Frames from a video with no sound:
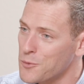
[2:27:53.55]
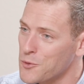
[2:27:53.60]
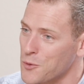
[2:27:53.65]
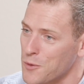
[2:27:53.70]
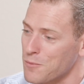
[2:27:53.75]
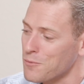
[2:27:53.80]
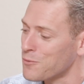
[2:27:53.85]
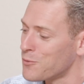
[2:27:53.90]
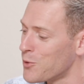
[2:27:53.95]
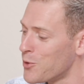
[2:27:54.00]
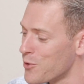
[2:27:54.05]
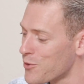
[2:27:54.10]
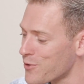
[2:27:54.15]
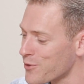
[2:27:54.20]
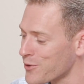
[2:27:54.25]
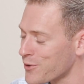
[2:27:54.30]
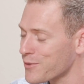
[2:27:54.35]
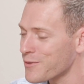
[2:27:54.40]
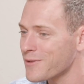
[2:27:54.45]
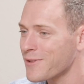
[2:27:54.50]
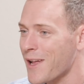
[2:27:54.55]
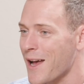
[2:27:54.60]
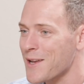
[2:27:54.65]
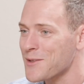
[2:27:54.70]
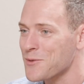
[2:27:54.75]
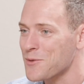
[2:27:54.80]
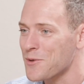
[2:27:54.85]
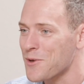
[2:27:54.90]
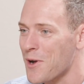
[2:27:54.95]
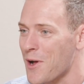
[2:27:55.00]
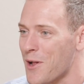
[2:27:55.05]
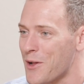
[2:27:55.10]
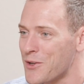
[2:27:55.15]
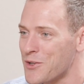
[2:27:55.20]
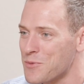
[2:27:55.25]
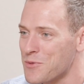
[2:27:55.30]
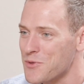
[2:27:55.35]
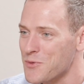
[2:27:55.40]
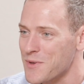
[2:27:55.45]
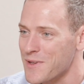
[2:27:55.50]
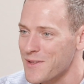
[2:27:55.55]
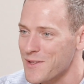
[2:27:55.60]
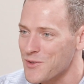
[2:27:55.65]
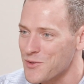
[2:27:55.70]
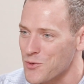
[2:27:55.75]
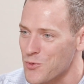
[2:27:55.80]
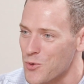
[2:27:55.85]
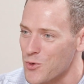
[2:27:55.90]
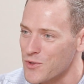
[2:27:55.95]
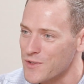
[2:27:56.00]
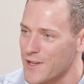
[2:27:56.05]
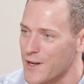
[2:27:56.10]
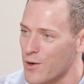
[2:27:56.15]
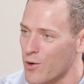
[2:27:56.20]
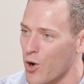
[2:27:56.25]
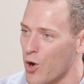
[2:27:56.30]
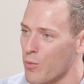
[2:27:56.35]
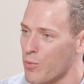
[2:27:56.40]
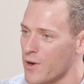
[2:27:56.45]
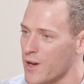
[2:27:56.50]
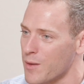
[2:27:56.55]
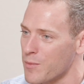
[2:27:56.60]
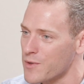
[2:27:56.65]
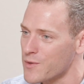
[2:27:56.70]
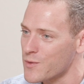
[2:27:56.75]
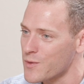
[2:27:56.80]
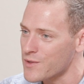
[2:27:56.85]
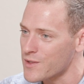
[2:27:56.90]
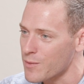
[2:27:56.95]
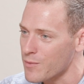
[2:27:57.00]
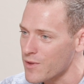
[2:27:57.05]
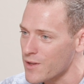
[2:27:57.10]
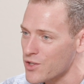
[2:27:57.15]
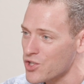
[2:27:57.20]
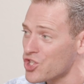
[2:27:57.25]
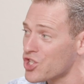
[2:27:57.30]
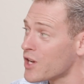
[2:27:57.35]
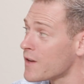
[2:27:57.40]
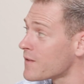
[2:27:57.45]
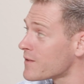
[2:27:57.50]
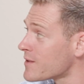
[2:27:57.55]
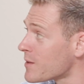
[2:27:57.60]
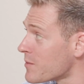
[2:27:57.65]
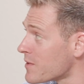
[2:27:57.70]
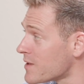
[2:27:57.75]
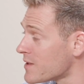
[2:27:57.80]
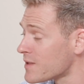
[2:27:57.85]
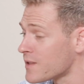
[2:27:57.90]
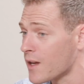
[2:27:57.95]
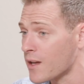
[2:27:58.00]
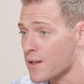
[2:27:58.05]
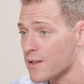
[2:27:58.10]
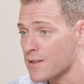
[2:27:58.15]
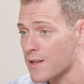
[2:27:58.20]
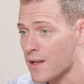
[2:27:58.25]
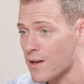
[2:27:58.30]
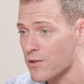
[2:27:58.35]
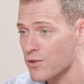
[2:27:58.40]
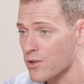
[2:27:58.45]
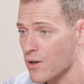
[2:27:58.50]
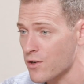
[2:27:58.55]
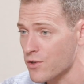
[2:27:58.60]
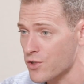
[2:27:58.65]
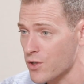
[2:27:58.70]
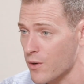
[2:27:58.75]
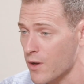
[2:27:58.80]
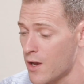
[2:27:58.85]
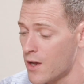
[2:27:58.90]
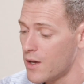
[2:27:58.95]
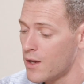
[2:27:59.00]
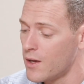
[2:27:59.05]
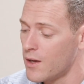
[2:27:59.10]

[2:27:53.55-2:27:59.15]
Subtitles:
between Luther, classical college, between these schools that are opening, between some of these shifts, some of these studies that are showing?